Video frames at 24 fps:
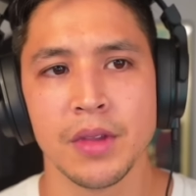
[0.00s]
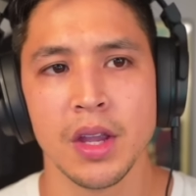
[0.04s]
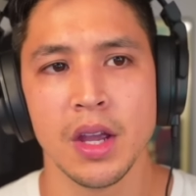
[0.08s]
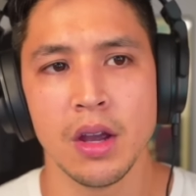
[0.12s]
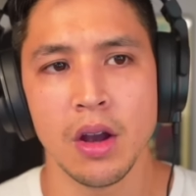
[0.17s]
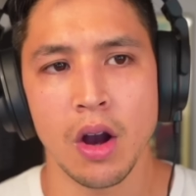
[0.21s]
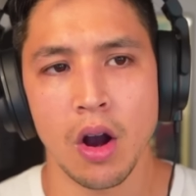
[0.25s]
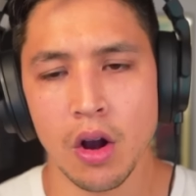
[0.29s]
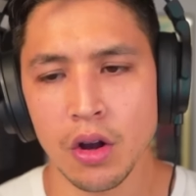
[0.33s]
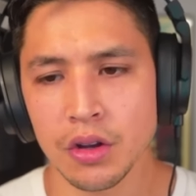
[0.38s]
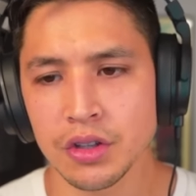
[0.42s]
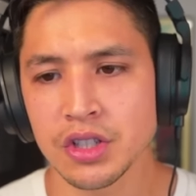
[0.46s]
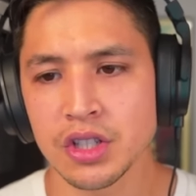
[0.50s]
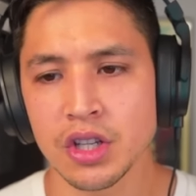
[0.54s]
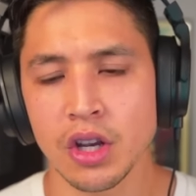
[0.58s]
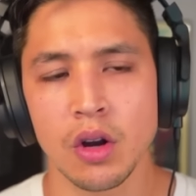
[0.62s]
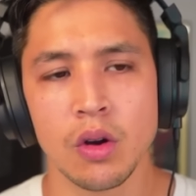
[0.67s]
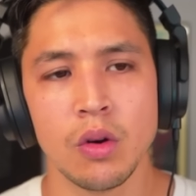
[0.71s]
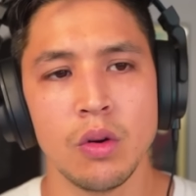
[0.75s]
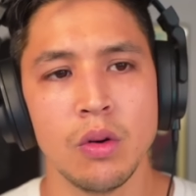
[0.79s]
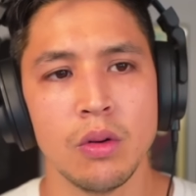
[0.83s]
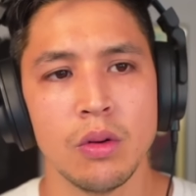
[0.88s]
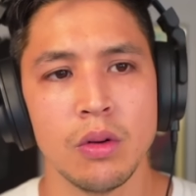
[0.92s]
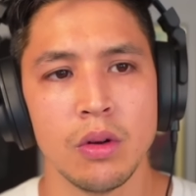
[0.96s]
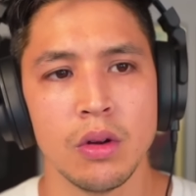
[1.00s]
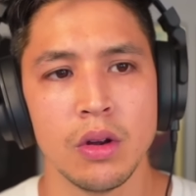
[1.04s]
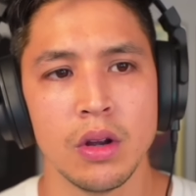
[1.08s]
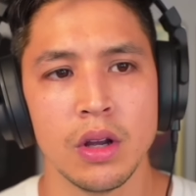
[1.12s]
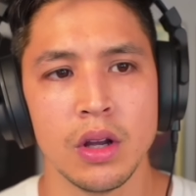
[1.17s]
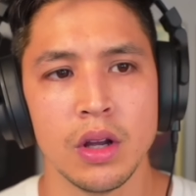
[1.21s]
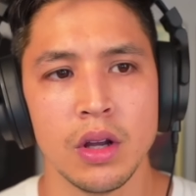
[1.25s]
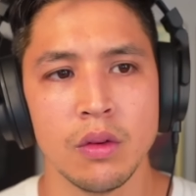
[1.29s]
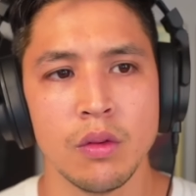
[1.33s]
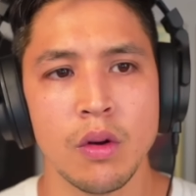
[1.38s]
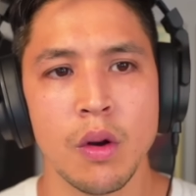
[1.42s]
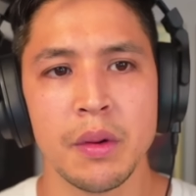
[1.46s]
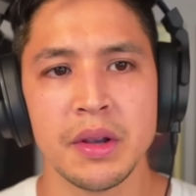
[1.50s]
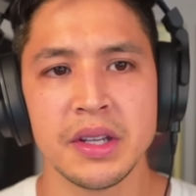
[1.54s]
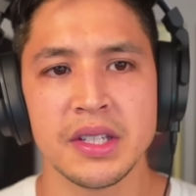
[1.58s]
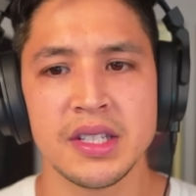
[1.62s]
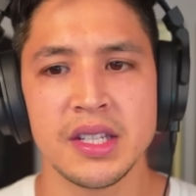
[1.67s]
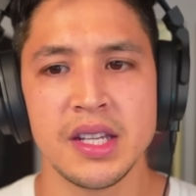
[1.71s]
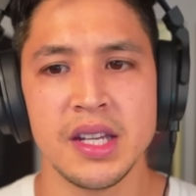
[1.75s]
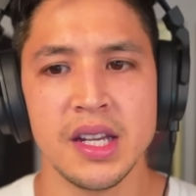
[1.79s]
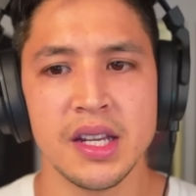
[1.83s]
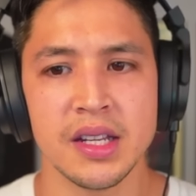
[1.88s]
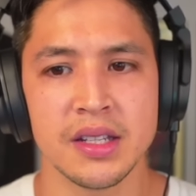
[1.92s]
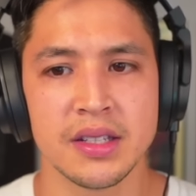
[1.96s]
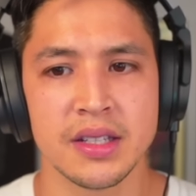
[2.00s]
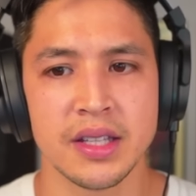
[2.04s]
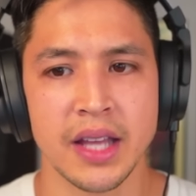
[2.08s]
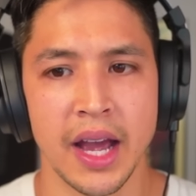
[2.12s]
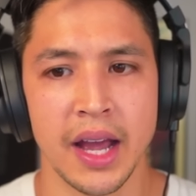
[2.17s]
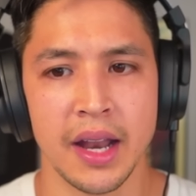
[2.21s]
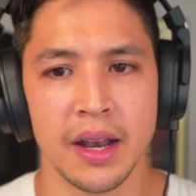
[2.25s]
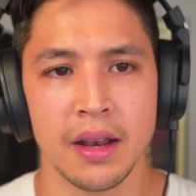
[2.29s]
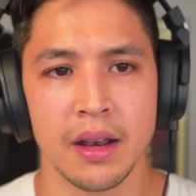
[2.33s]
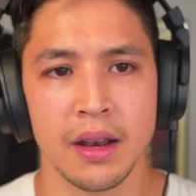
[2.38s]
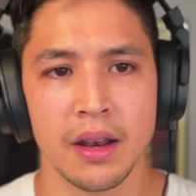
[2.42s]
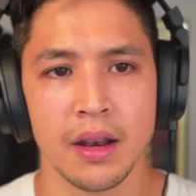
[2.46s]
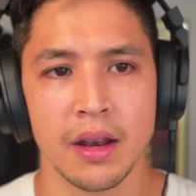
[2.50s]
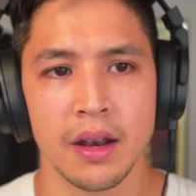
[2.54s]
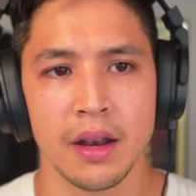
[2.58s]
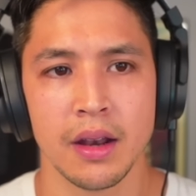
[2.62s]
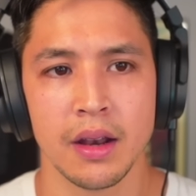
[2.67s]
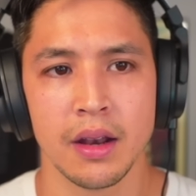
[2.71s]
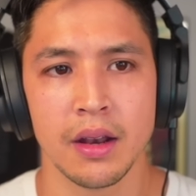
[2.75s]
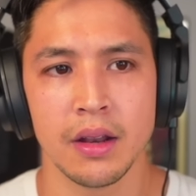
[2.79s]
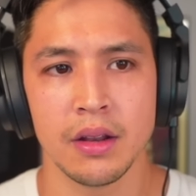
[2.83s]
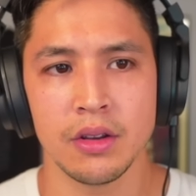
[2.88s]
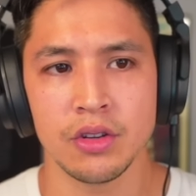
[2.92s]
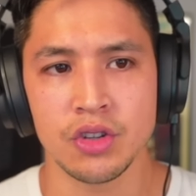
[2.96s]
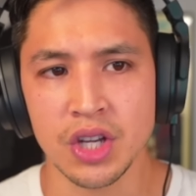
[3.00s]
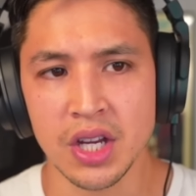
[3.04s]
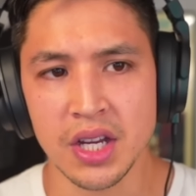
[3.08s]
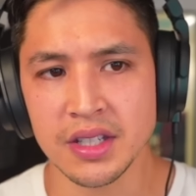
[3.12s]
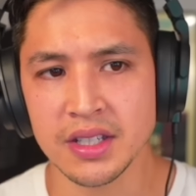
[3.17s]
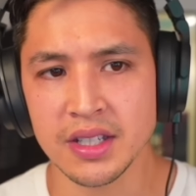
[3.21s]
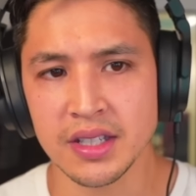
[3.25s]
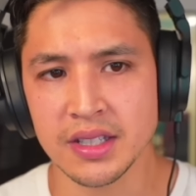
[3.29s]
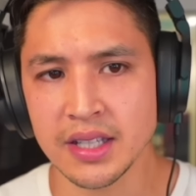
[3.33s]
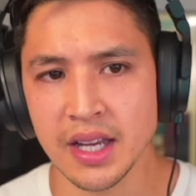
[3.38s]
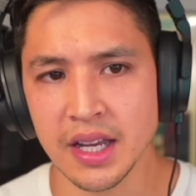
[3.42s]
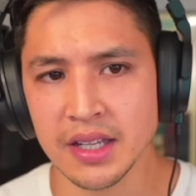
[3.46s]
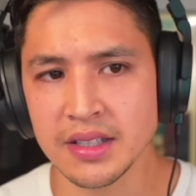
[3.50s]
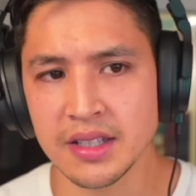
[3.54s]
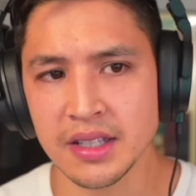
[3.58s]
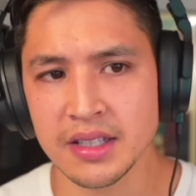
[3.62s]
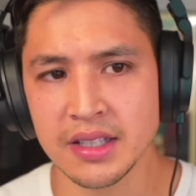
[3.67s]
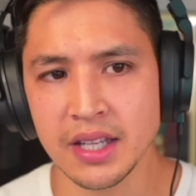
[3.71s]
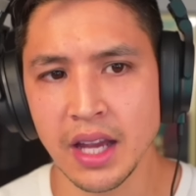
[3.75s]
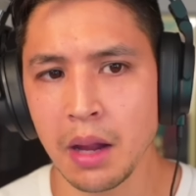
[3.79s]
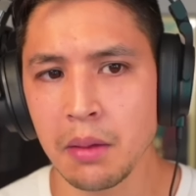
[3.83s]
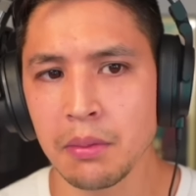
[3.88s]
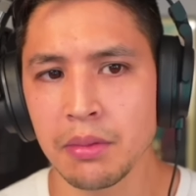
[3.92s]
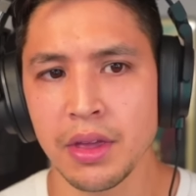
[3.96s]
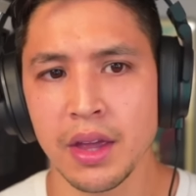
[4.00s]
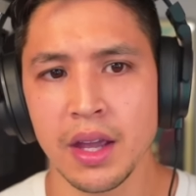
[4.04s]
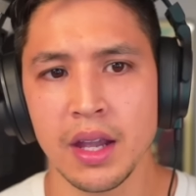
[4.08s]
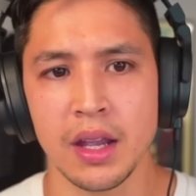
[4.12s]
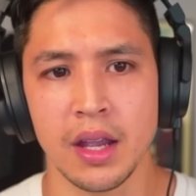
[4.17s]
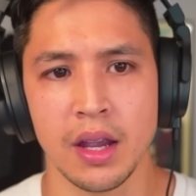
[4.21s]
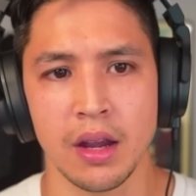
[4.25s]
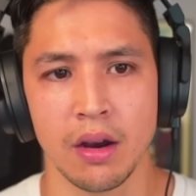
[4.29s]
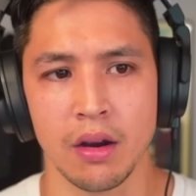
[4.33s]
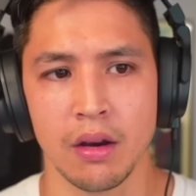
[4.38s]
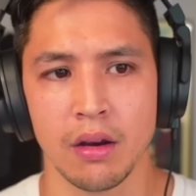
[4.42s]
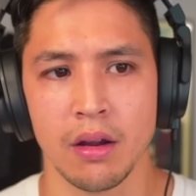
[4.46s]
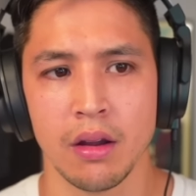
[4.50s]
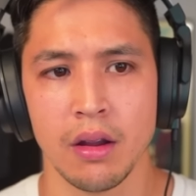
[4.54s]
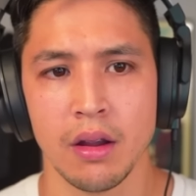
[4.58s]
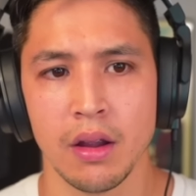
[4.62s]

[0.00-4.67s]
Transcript: Also, what we see is that Jesus says the same thing here.